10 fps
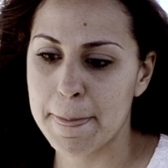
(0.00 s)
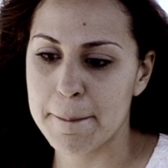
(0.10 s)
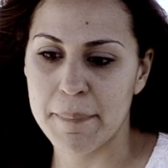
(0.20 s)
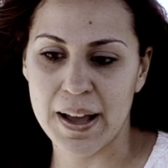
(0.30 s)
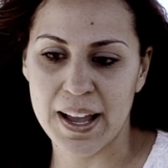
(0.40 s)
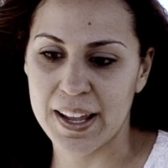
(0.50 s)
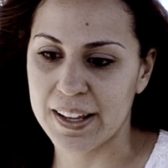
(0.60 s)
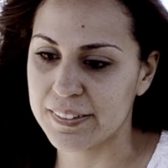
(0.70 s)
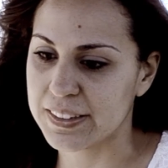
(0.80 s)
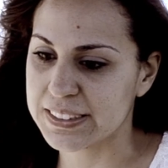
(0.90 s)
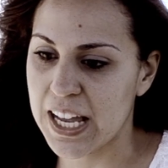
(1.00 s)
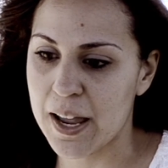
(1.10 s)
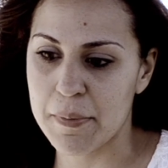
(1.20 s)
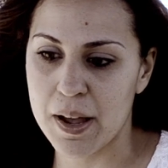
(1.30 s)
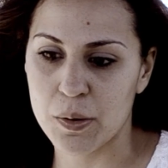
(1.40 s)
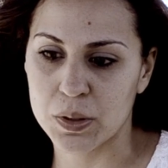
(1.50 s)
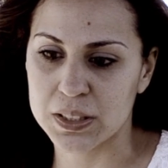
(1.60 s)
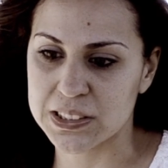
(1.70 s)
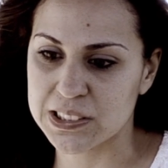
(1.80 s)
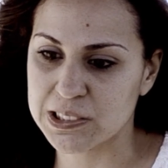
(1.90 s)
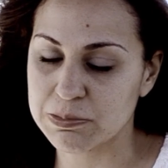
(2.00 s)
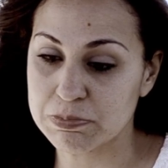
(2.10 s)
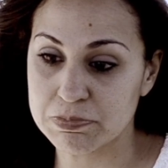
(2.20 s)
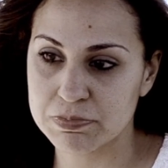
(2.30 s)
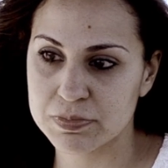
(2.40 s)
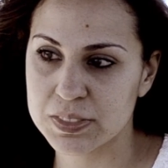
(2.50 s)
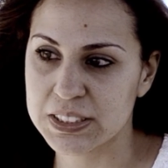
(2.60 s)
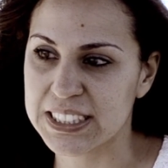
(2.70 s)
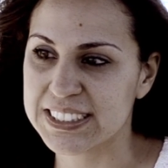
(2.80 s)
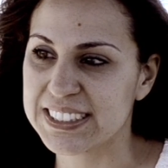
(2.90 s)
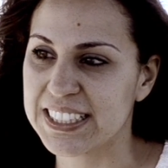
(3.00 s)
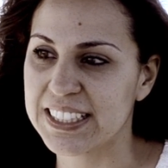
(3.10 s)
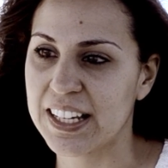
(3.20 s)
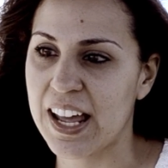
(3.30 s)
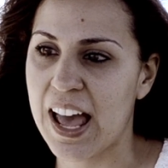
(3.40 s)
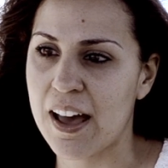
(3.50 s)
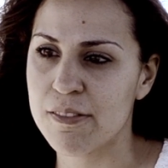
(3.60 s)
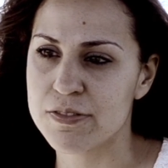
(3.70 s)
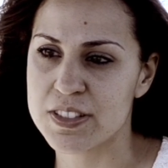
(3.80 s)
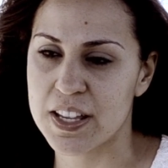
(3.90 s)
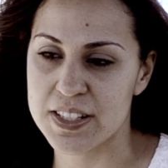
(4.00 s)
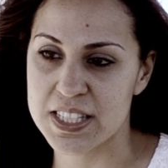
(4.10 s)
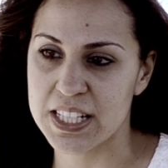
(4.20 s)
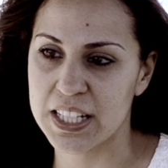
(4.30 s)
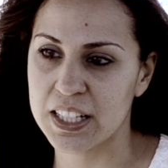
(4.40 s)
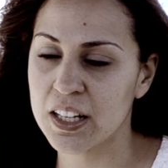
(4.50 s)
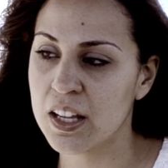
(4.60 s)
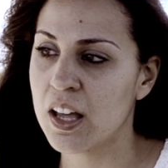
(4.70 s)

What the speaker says: by the time I was 16 and a half, 17,